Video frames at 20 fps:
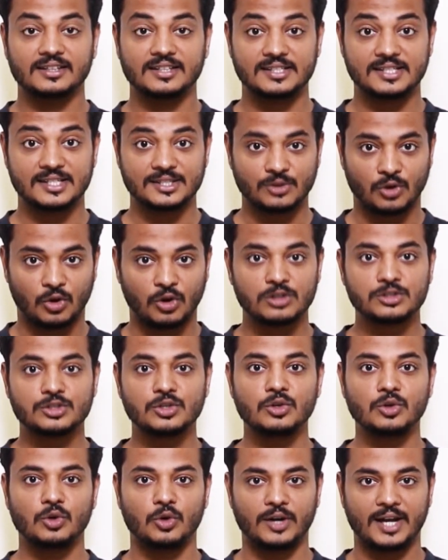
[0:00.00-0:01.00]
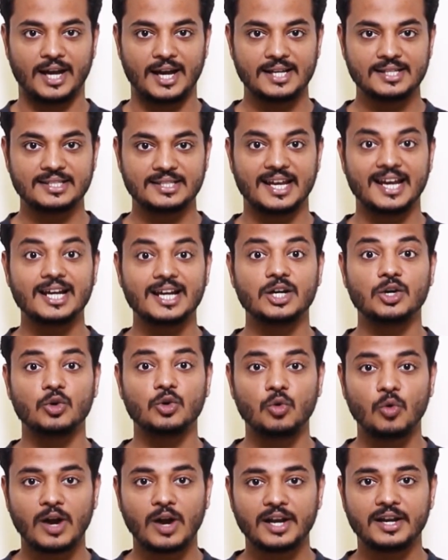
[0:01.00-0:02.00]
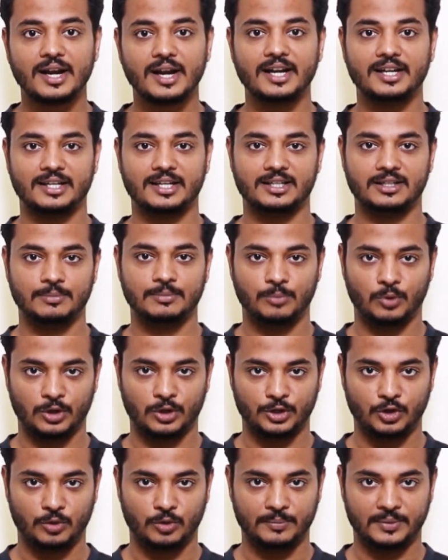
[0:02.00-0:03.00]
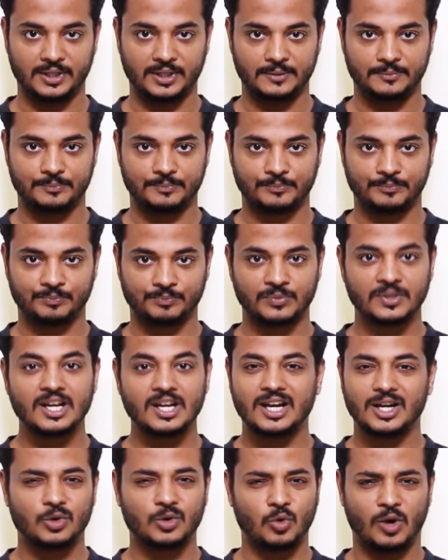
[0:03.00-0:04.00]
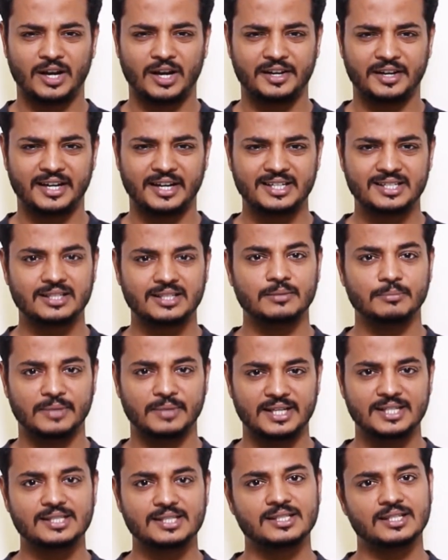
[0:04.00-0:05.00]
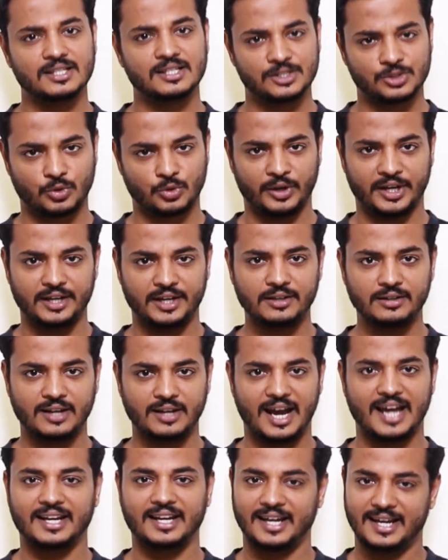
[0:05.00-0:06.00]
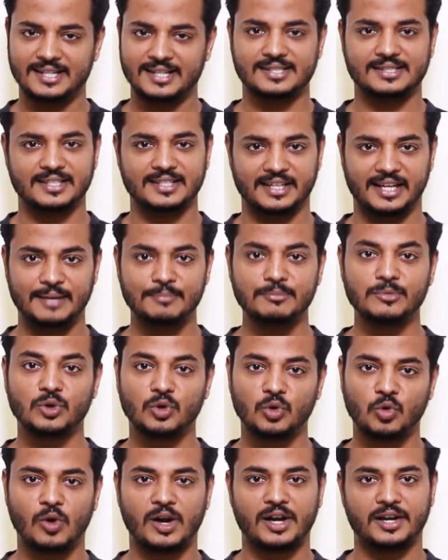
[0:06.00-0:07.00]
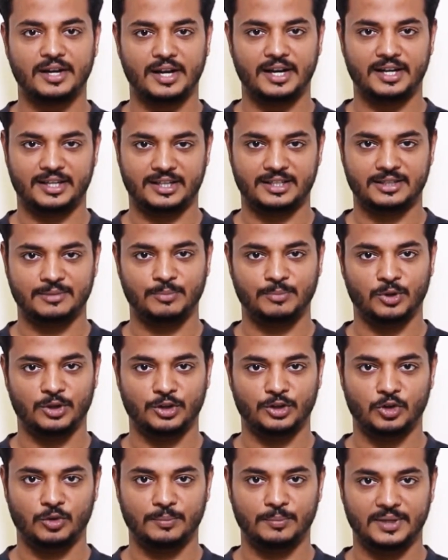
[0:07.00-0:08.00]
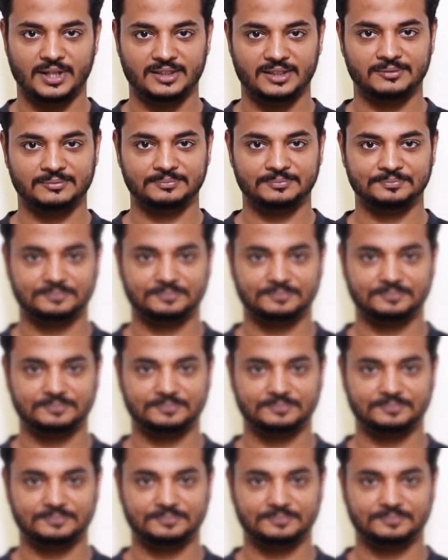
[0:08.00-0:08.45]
This is also known as a quadratic polynomial. Quadrate means square and hence the name quadratic polynomial.